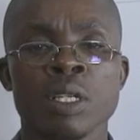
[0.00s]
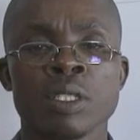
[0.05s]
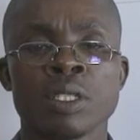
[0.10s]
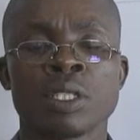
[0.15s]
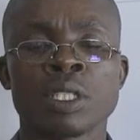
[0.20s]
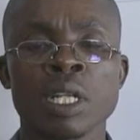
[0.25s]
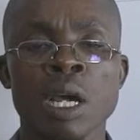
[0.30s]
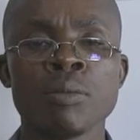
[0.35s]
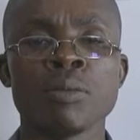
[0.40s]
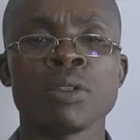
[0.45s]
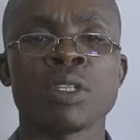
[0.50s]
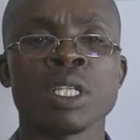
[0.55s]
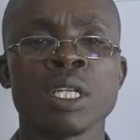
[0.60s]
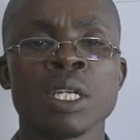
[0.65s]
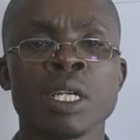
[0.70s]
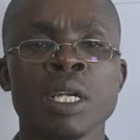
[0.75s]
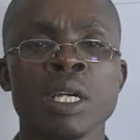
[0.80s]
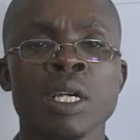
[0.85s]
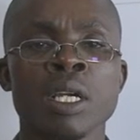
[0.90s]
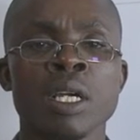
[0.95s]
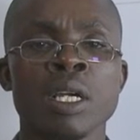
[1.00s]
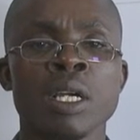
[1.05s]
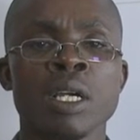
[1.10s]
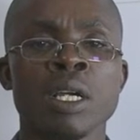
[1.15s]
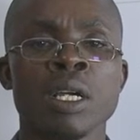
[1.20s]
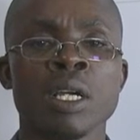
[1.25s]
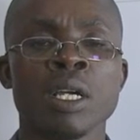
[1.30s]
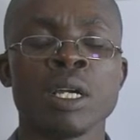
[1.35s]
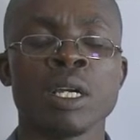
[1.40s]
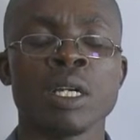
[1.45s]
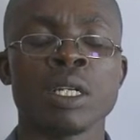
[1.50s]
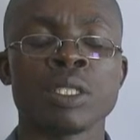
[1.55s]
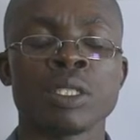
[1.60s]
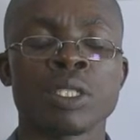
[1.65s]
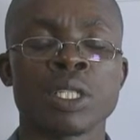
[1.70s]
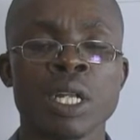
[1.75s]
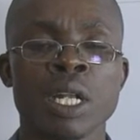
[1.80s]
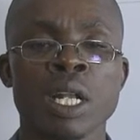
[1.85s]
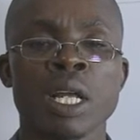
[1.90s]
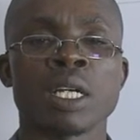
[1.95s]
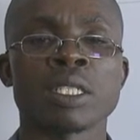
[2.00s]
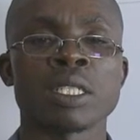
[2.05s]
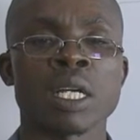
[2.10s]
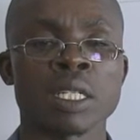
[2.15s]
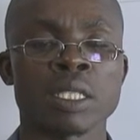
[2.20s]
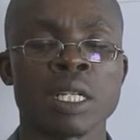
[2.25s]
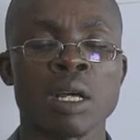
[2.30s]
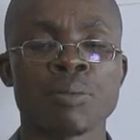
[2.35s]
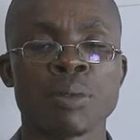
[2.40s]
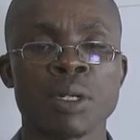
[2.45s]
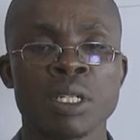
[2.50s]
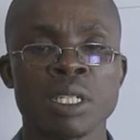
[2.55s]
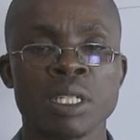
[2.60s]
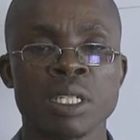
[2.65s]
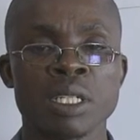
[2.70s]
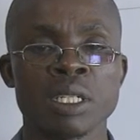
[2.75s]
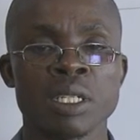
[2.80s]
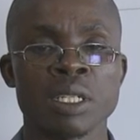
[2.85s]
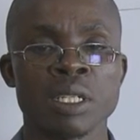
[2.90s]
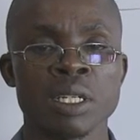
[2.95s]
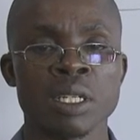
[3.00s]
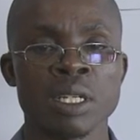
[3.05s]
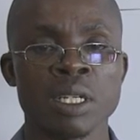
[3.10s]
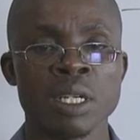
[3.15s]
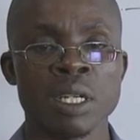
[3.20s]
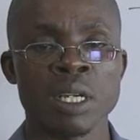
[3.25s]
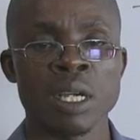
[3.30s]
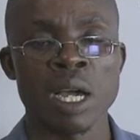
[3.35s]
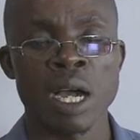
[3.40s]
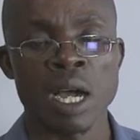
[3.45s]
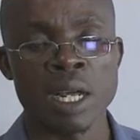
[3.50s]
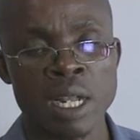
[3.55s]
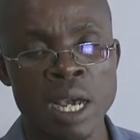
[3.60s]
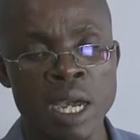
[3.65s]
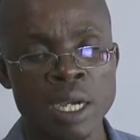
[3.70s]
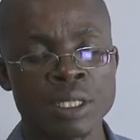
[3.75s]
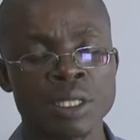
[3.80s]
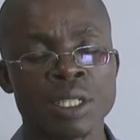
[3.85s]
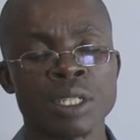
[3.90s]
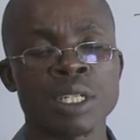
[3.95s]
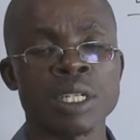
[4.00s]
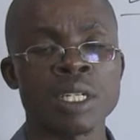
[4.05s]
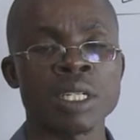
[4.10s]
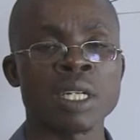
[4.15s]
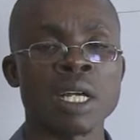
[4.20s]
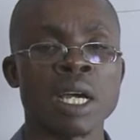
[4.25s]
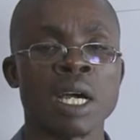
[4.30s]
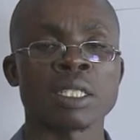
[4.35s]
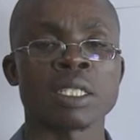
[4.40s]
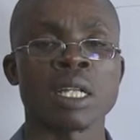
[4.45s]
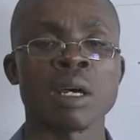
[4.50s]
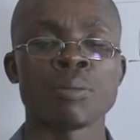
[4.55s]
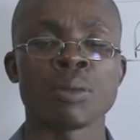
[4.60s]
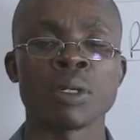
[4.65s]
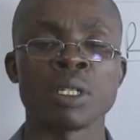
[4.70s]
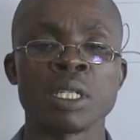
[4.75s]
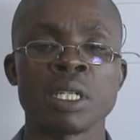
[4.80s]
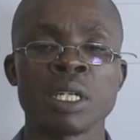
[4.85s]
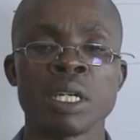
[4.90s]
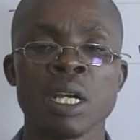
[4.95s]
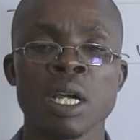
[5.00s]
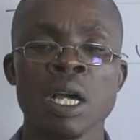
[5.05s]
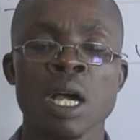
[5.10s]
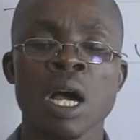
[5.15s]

something serious has happened, an accident has happened,